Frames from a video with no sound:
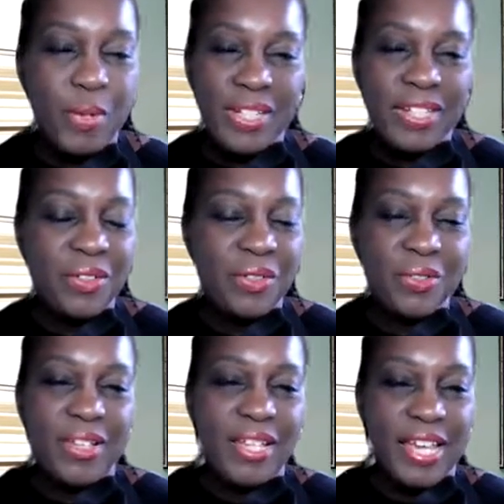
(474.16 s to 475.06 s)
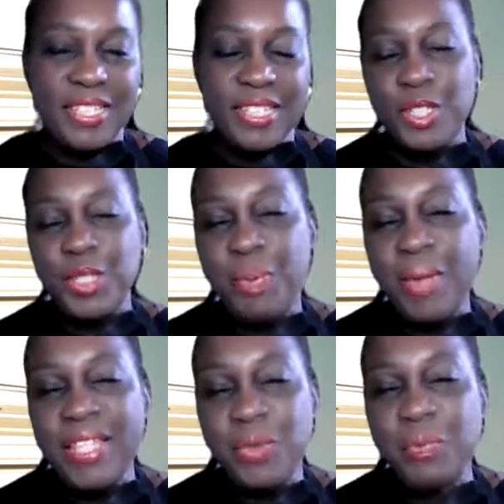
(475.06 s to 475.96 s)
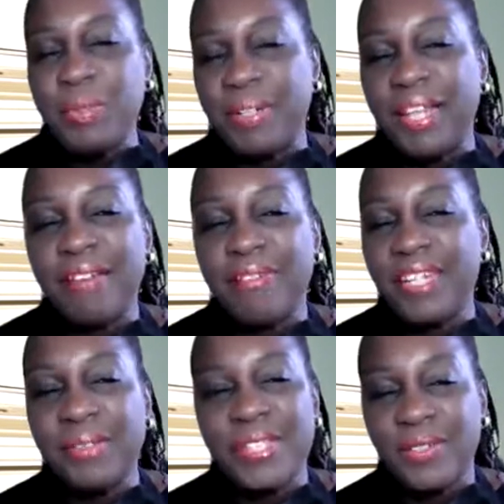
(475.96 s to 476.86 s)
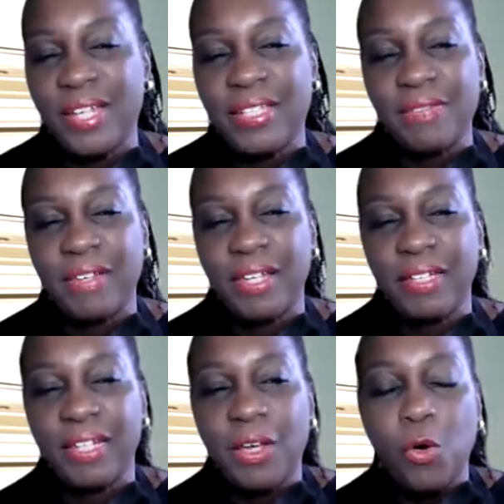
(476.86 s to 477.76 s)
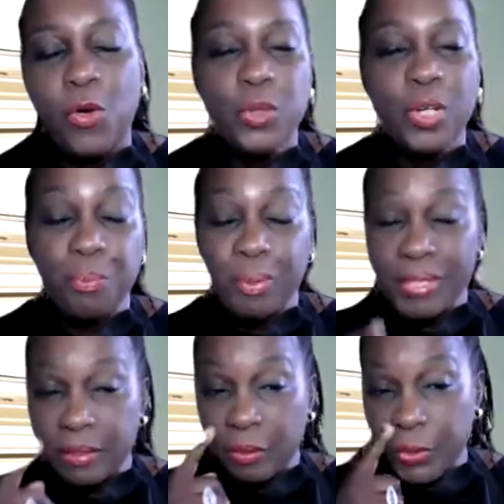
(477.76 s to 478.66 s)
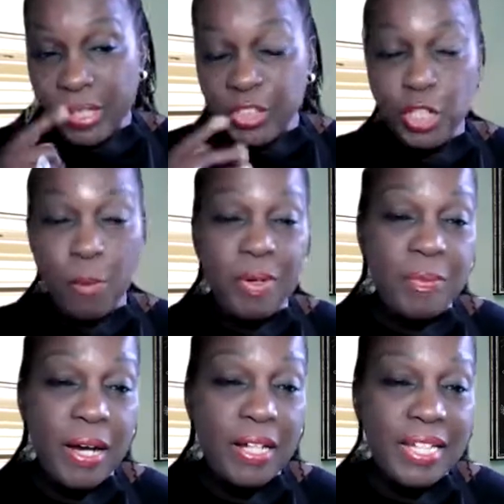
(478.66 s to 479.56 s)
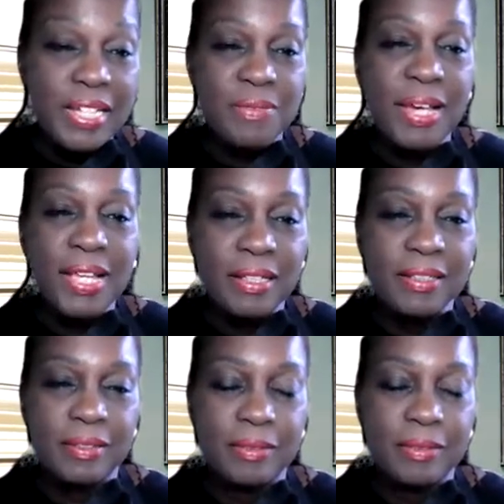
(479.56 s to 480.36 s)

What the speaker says: But you know, it depends on what people have anyway, so that's fine. Or you can chop up garlic as well.